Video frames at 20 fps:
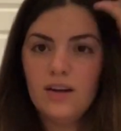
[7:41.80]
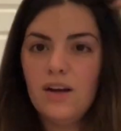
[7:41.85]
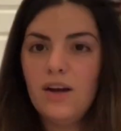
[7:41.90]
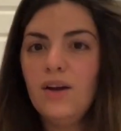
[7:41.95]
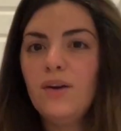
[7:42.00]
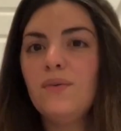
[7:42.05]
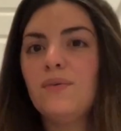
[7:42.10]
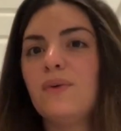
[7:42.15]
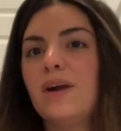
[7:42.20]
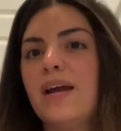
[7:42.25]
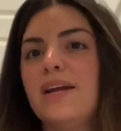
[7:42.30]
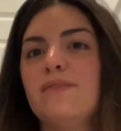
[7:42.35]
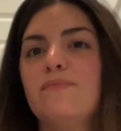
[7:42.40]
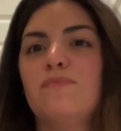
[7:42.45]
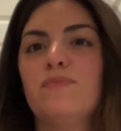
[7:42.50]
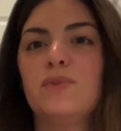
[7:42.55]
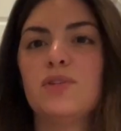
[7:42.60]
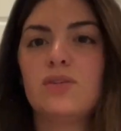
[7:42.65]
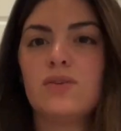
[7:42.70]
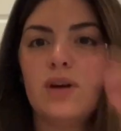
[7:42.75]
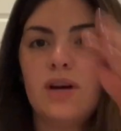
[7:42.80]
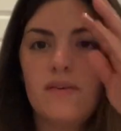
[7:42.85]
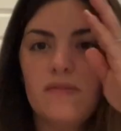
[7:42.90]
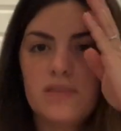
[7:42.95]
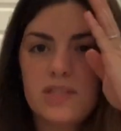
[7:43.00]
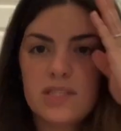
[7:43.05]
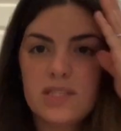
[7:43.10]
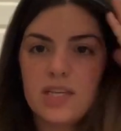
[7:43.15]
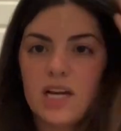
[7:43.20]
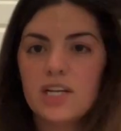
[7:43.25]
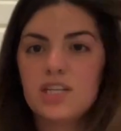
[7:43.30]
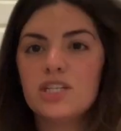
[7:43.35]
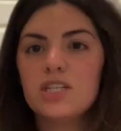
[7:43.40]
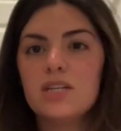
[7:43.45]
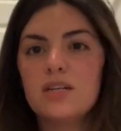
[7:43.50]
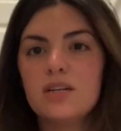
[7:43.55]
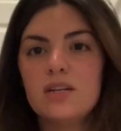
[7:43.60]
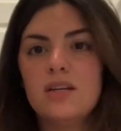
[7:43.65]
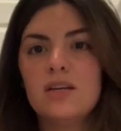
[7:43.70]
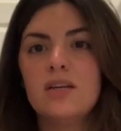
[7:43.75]
All right, so I've
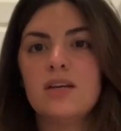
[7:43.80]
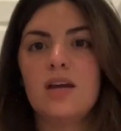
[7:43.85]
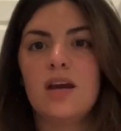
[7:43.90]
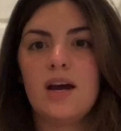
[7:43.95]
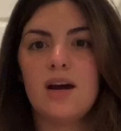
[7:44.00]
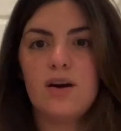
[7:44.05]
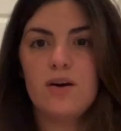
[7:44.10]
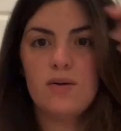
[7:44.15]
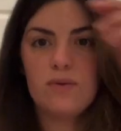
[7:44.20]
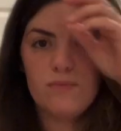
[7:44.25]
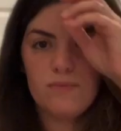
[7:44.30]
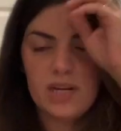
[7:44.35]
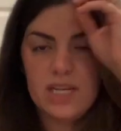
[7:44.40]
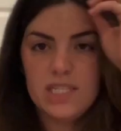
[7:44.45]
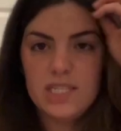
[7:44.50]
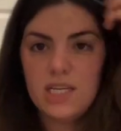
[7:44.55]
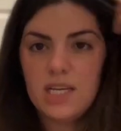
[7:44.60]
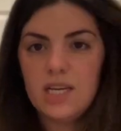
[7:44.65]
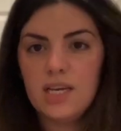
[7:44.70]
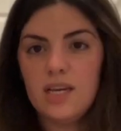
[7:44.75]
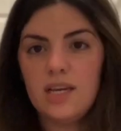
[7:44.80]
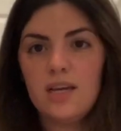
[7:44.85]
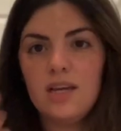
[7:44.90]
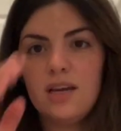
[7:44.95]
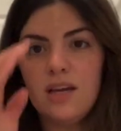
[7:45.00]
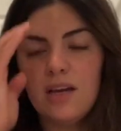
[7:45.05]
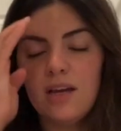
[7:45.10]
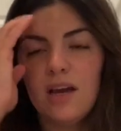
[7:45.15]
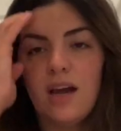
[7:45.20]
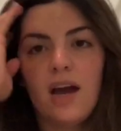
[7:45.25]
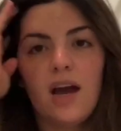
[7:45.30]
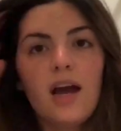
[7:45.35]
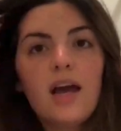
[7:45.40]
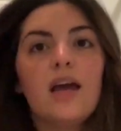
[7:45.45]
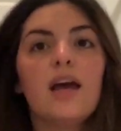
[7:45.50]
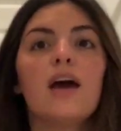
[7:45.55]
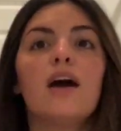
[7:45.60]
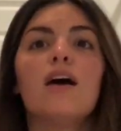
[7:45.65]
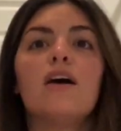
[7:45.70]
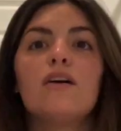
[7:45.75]
sectioned out my T. I
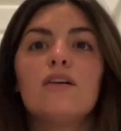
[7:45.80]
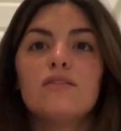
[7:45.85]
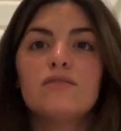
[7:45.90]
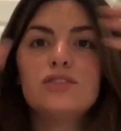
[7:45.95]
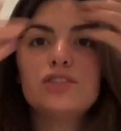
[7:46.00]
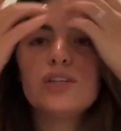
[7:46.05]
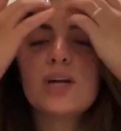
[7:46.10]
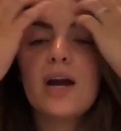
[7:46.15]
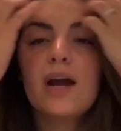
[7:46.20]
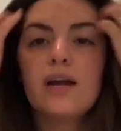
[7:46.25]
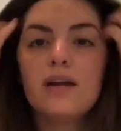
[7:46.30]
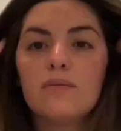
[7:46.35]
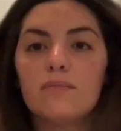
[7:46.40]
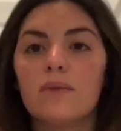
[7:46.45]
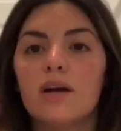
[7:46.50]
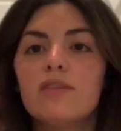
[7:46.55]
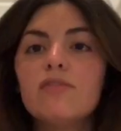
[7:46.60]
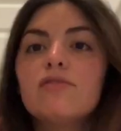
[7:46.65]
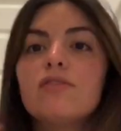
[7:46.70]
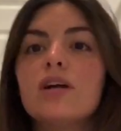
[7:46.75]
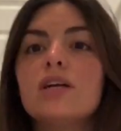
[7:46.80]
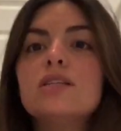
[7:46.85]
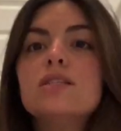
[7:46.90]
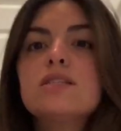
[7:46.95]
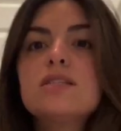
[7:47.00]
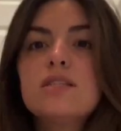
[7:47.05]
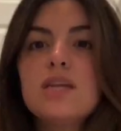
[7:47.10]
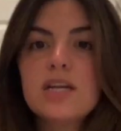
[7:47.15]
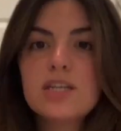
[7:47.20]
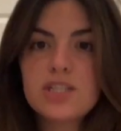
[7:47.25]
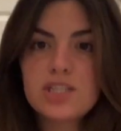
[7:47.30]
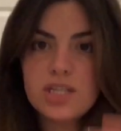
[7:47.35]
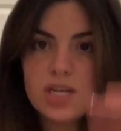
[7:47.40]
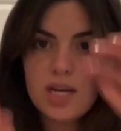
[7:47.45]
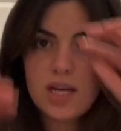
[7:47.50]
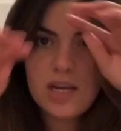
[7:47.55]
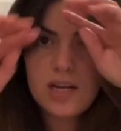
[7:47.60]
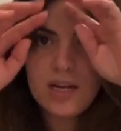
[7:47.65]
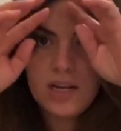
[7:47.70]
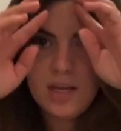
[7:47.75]
have dried my front
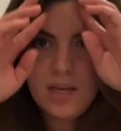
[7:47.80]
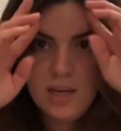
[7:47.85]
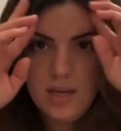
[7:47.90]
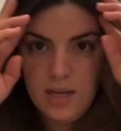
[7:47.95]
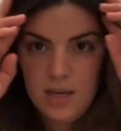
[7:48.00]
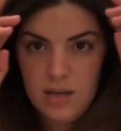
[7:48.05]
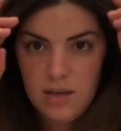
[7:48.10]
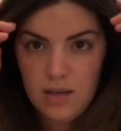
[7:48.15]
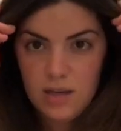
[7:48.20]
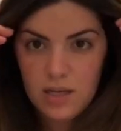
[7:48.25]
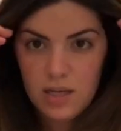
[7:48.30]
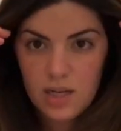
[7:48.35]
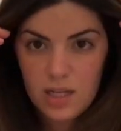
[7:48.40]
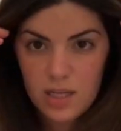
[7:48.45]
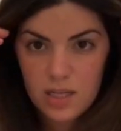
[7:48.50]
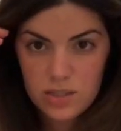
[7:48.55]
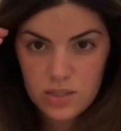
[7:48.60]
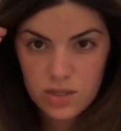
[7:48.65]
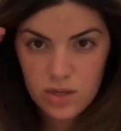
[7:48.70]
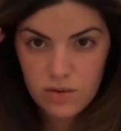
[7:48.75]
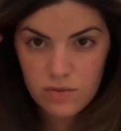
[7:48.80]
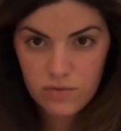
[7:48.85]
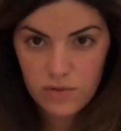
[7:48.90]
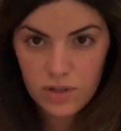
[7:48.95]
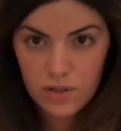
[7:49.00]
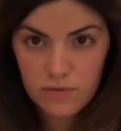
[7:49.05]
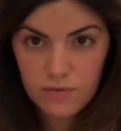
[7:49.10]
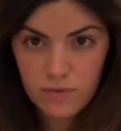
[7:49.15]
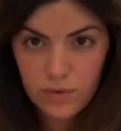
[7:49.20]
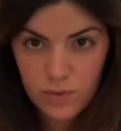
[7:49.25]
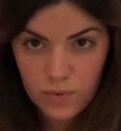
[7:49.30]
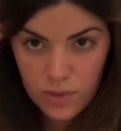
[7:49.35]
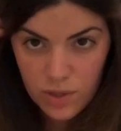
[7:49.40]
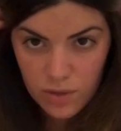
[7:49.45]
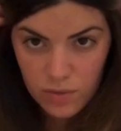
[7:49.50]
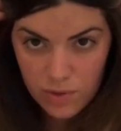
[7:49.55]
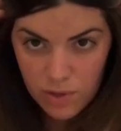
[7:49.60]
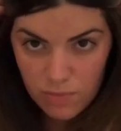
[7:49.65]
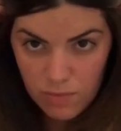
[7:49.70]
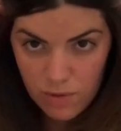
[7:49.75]
section. It is gonna fall forward
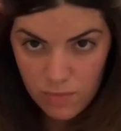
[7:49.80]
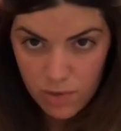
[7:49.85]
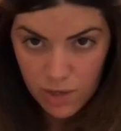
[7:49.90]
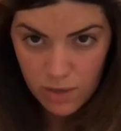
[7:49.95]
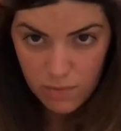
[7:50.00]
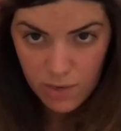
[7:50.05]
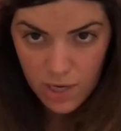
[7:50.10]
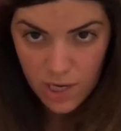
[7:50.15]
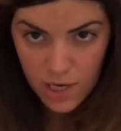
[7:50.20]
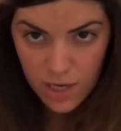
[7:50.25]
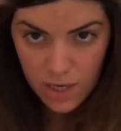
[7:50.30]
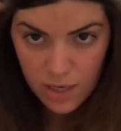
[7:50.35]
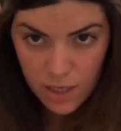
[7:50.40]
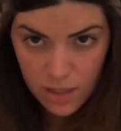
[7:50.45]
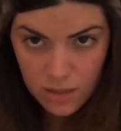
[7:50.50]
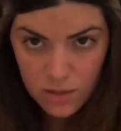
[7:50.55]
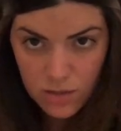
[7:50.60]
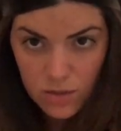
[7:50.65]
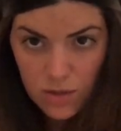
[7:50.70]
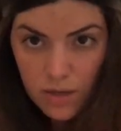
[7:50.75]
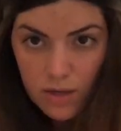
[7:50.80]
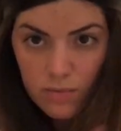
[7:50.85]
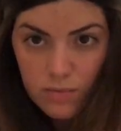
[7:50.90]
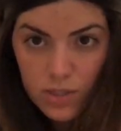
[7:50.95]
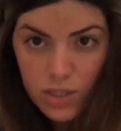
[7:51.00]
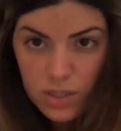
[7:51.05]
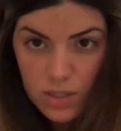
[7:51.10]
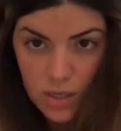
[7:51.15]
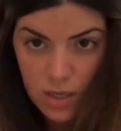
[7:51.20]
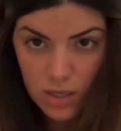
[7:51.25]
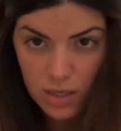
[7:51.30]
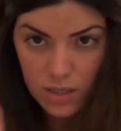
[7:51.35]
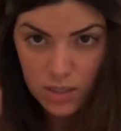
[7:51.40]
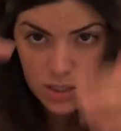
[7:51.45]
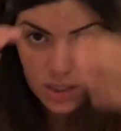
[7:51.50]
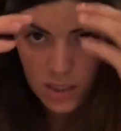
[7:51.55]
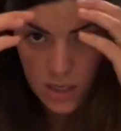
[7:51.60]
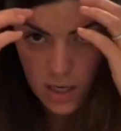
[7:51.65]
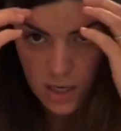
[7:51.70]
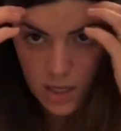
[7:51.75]
with me putting my hair down, so I'm just gonna
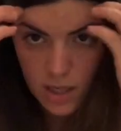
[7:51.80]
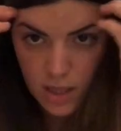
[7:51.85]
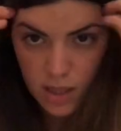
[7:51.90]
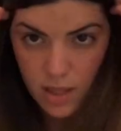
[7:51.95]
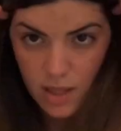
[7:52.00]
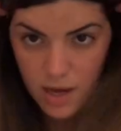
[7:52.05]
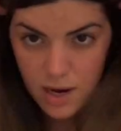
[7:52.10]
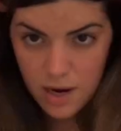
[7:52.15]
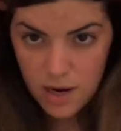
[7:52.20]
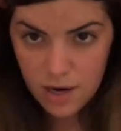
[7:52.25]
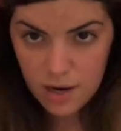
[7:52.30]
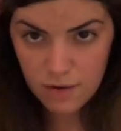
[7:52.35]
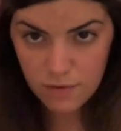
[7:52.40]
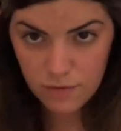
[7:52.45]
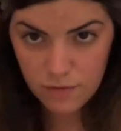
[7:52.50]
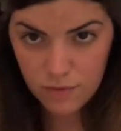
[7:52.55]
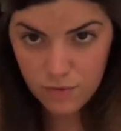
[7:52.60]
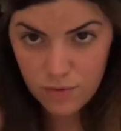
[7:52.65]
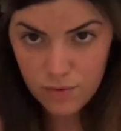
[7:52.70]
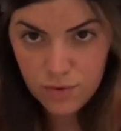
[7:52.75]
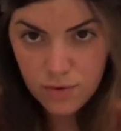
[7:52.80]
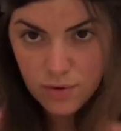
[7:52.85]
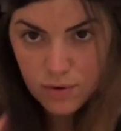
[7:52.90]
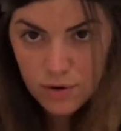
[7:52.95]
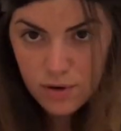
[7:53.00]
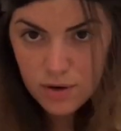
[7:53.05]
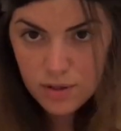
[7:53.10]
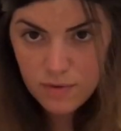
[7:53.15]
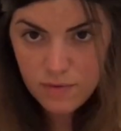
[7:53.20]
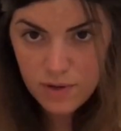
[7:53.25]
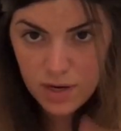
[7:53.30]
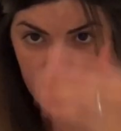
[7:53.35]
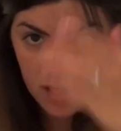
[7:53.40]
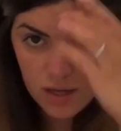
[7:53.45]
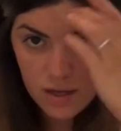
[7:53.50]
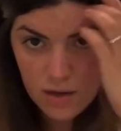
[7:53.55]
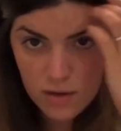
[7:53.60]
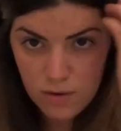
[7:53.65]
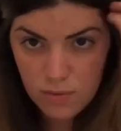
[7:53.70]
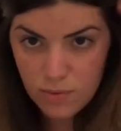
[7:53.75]
tuck that for the
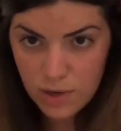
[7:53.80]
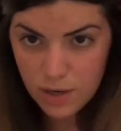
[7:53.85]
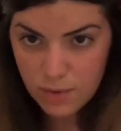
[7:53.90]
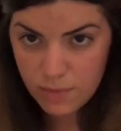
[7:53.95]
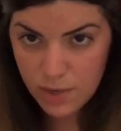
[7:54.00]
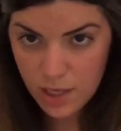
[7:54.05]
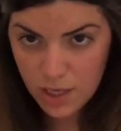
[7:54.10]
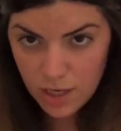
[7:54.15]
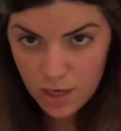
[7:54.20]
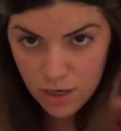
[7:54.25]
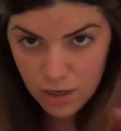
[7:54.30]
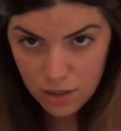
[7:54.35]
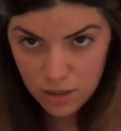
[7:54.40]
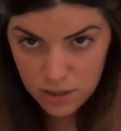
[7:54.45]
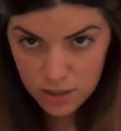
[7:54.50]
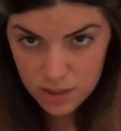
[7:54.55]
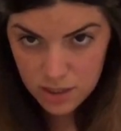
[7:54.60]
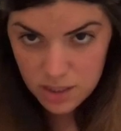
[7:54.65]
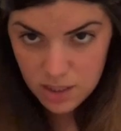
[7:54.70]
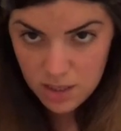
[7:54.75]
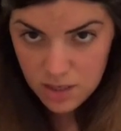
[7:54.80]
video behind my ears.